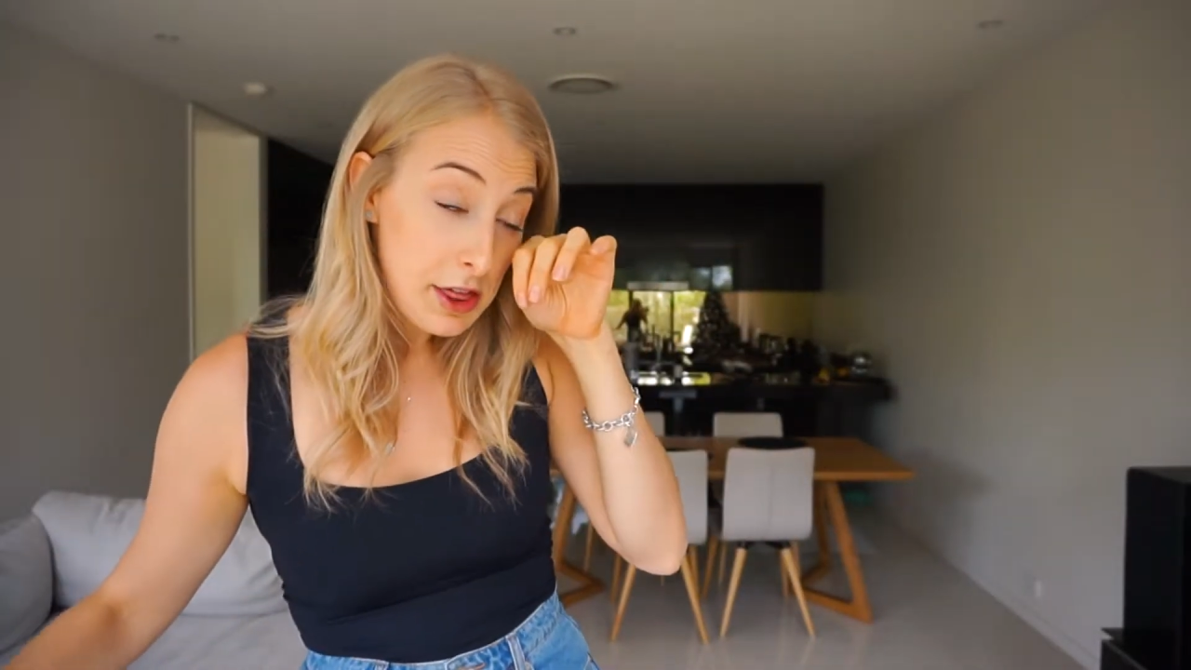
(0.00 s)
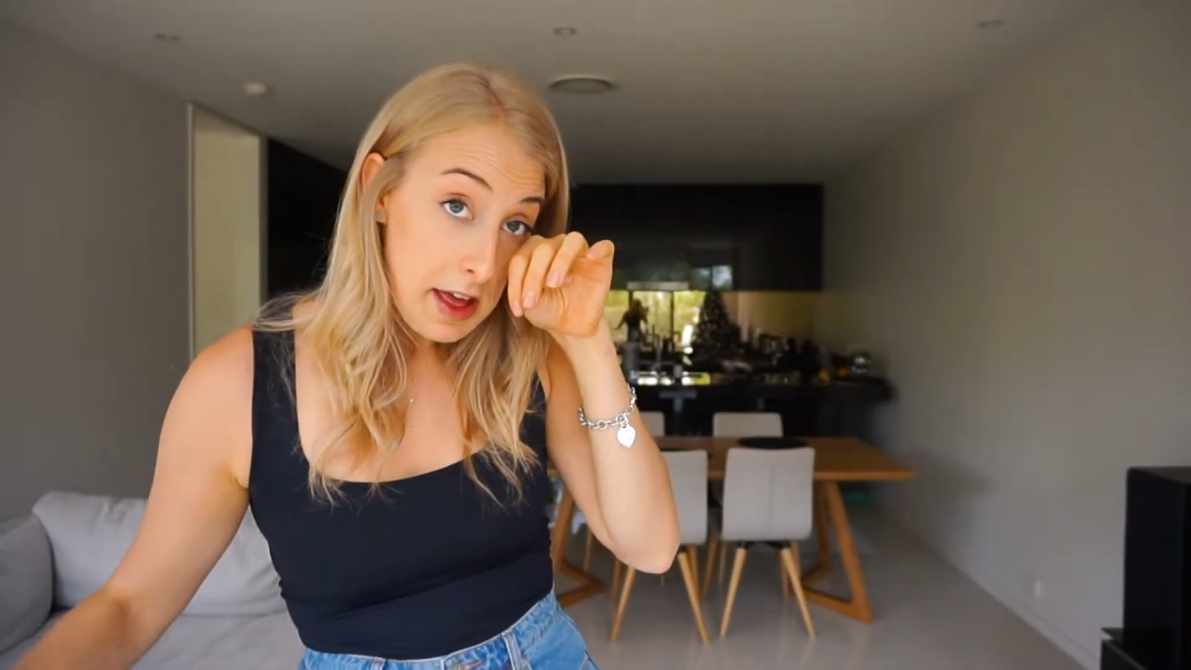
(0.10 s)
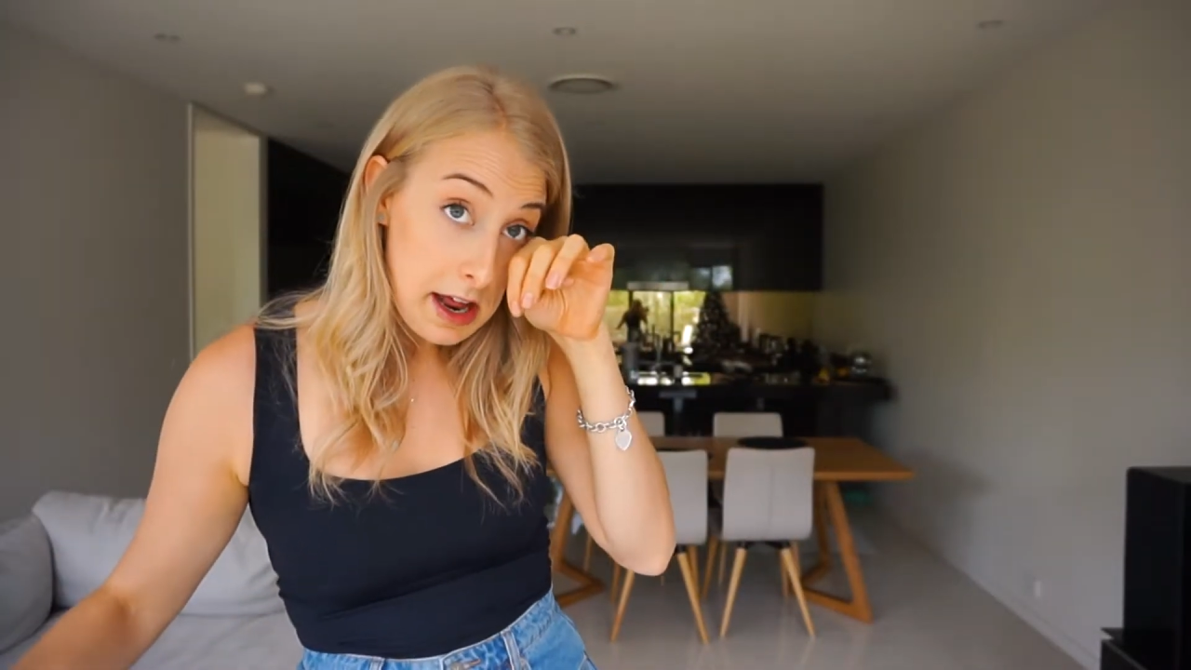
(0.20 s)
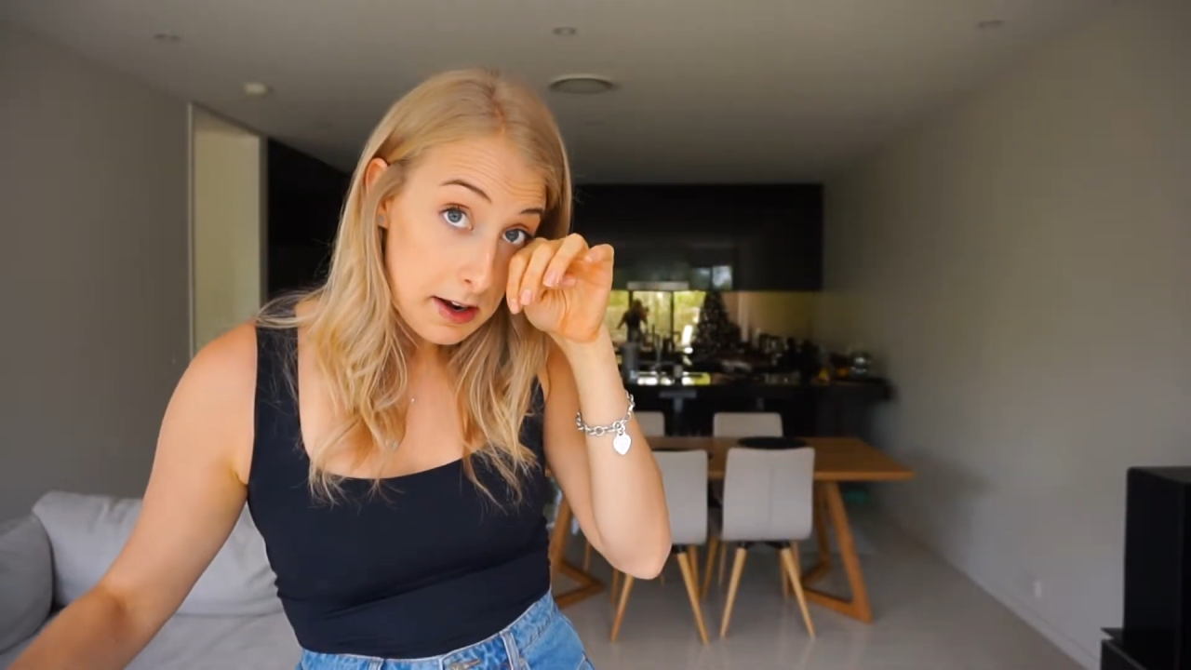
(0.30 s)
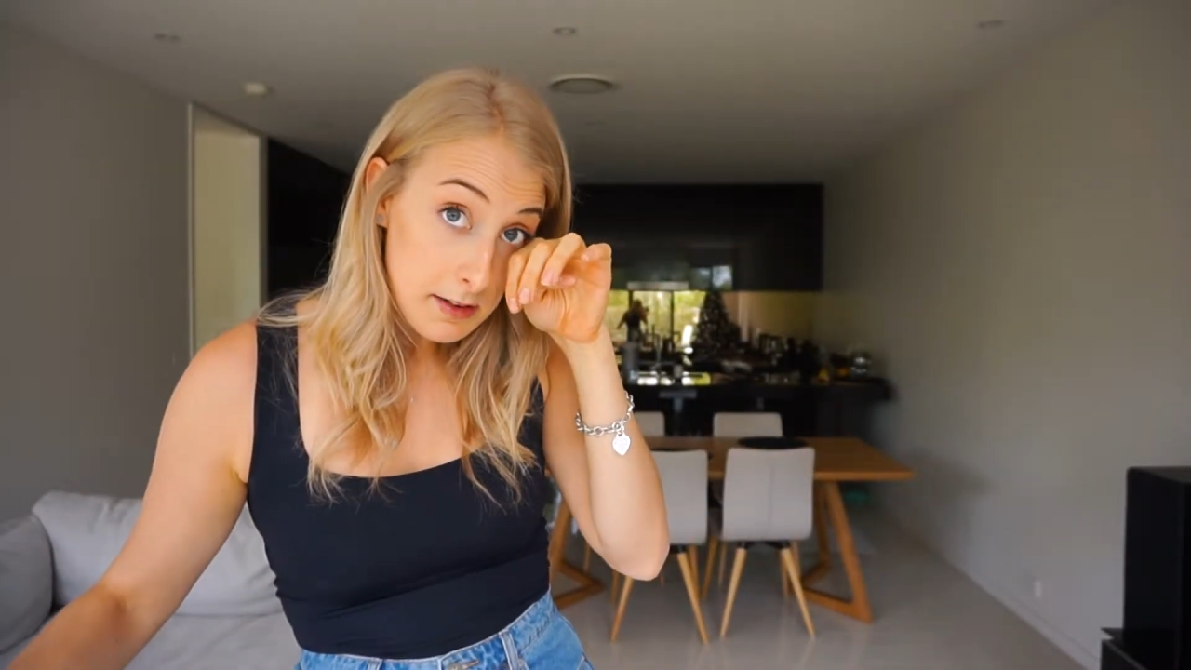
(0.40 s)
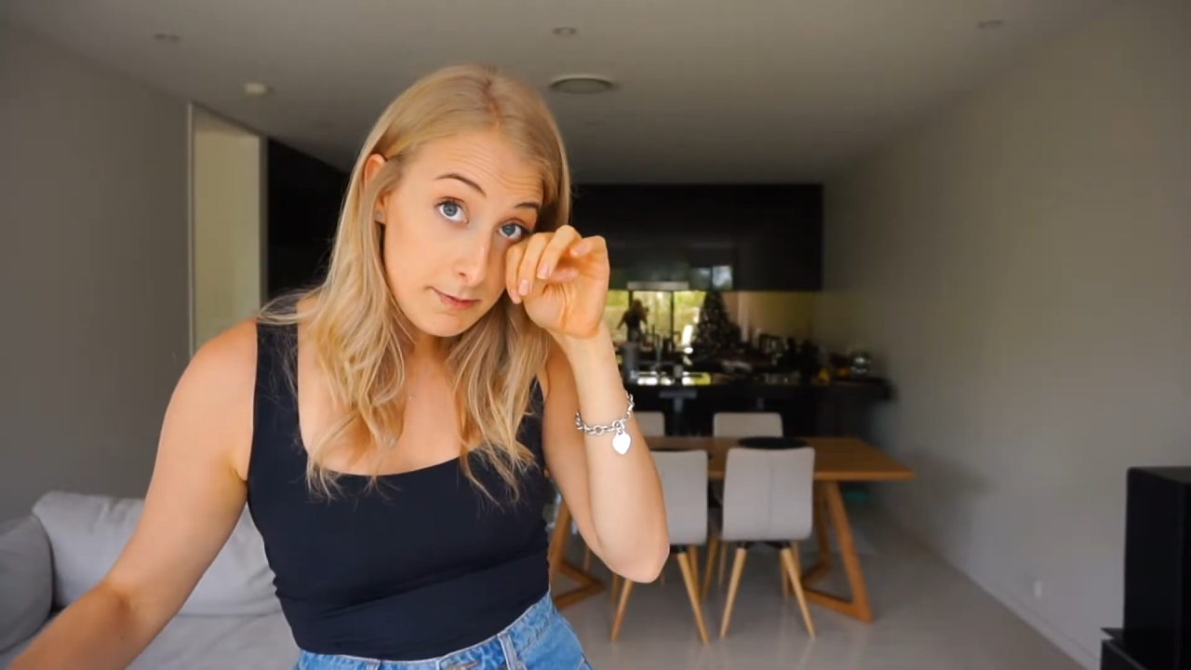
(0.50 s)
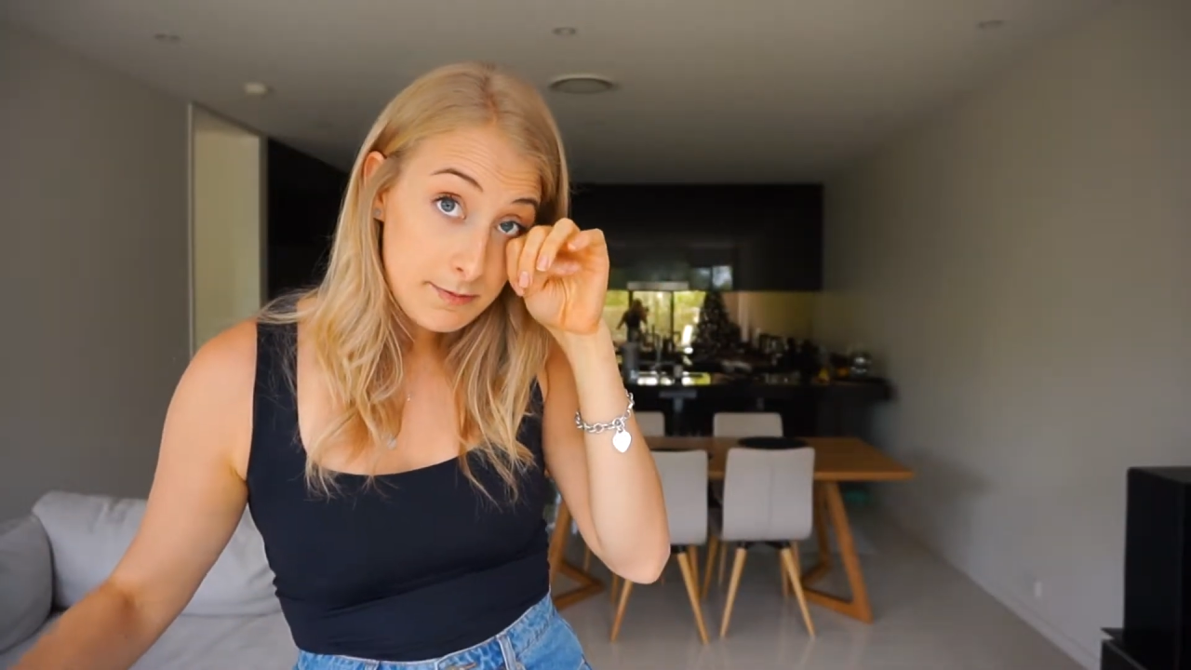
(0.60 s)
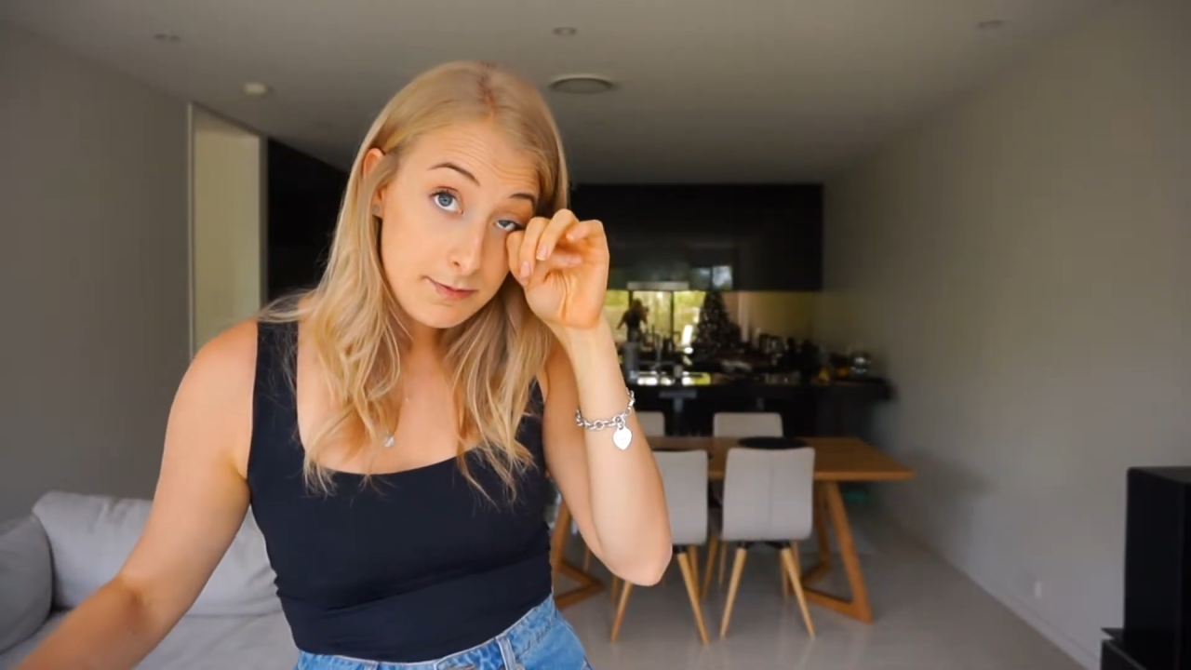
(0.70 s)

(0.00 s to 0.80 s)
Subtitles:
then